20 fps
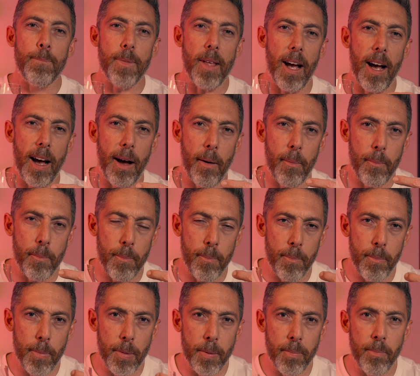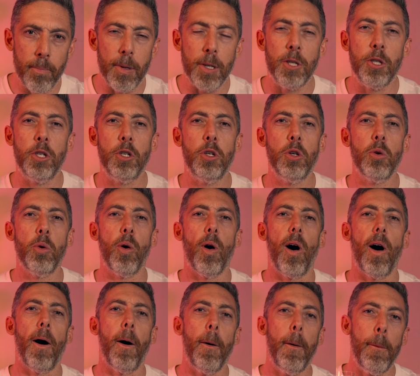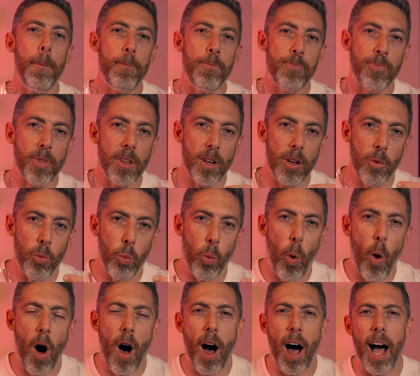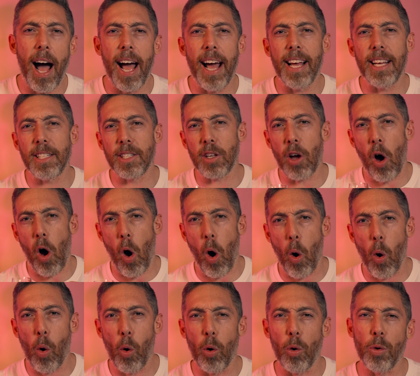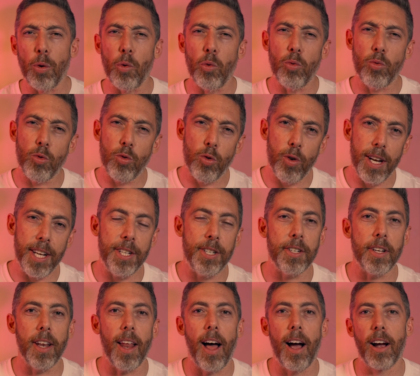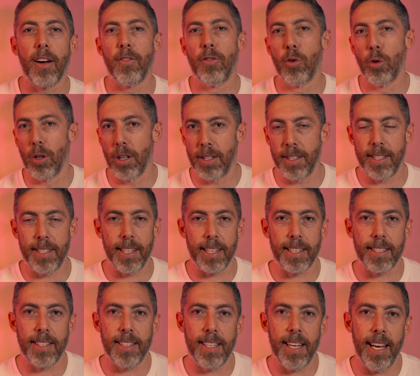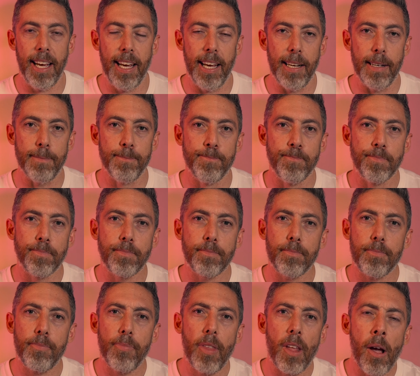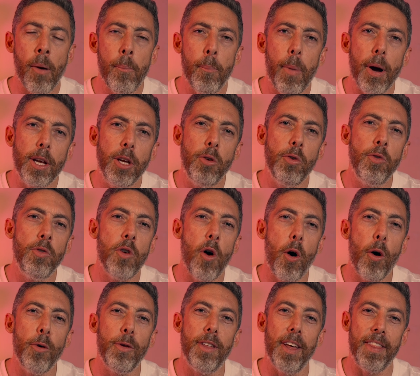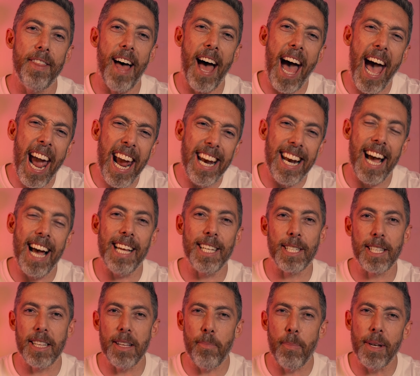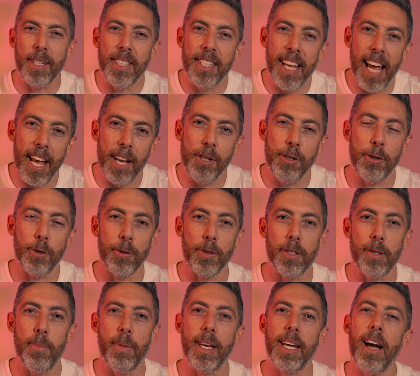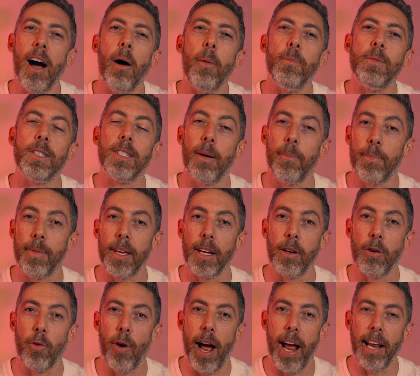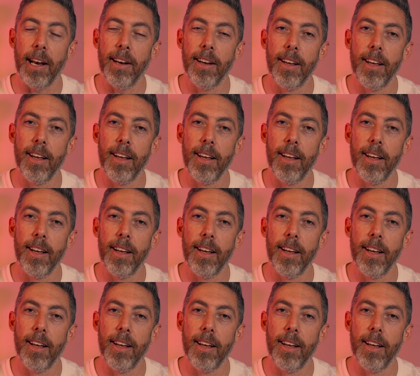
mature, wise, old, rich Lagavulin 16. But you know that the 8 has the potential to become something great.